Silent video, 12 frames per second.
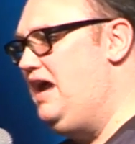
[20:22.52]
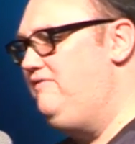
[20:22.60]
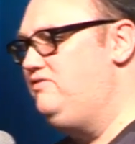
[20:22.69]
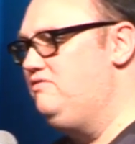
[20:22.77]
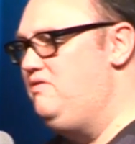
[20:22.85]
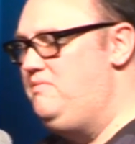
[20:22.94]

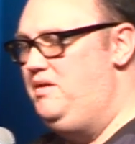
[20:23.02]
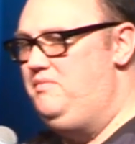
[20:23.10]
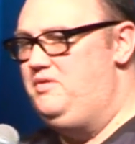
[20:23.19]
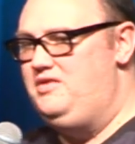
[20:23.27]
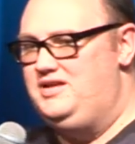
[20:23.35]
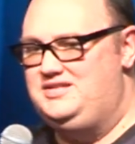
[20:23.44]
have to
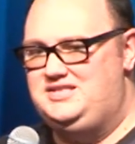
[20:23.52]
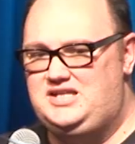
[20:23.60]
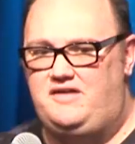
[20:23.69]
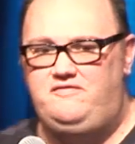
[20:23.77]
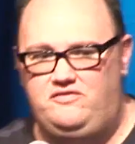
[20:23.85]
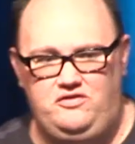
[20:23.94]
remember that
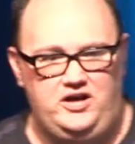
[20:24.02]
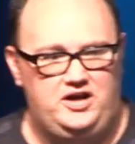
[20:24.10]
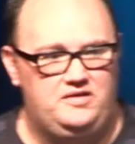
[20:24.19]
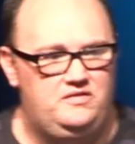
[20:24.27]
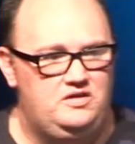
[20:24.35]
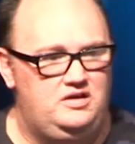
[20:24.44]

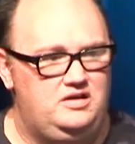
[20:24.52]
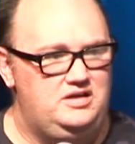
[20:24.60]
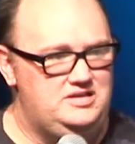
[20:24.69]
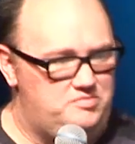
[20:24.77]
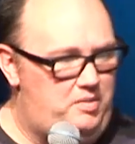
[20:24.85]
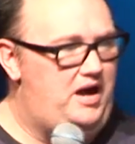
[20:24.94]
suffering
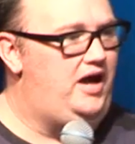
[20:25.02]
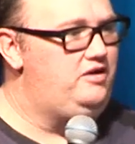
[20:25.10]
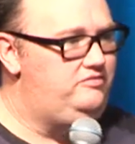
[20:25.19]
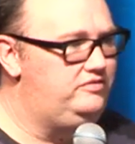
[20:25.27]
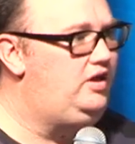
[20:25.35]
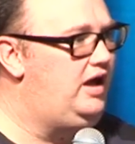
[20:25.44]
is a part
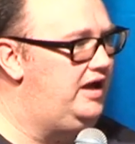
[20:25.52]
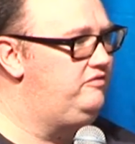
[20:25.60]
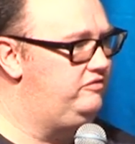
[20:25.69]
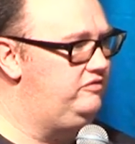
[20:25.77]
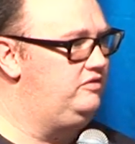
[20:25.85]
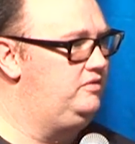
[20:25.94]
of
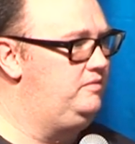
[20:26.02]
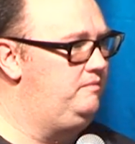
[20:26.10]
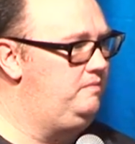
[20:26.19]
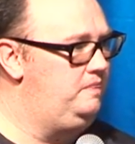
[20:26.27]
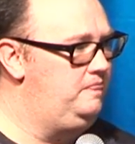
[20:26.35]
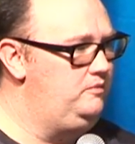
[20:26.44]
life.
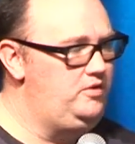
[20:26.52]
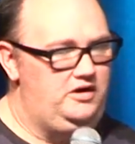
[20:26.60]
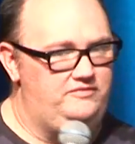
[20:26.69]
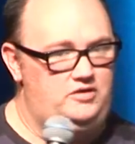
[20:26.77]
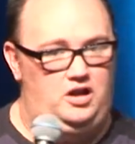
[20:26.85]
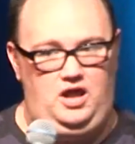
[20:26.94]
We don't
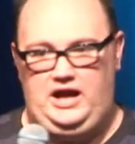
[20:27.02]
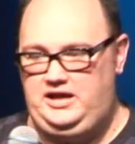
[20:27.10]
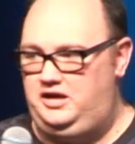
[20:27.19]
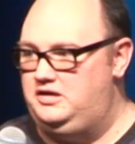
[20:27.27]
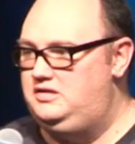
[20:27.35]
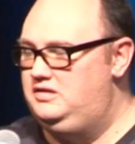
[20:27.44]
have to
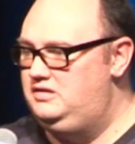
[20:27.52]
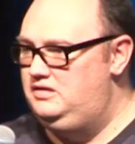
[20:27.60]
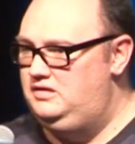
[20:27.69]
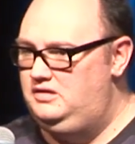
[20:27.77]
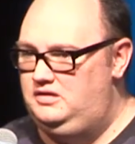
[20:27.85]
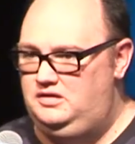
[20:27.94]
like it,
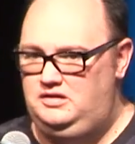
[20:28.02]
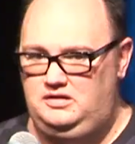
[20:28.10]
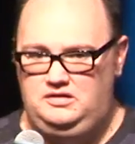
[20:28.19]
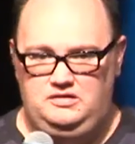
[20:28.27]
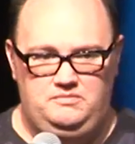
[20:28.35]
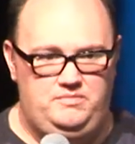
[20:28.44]

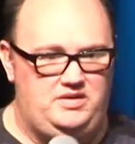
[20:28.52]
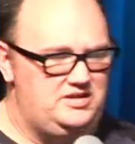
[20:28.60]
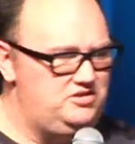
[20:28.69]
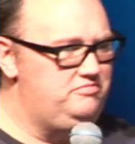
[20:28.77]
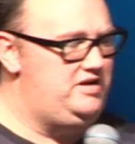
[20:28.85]
but that's a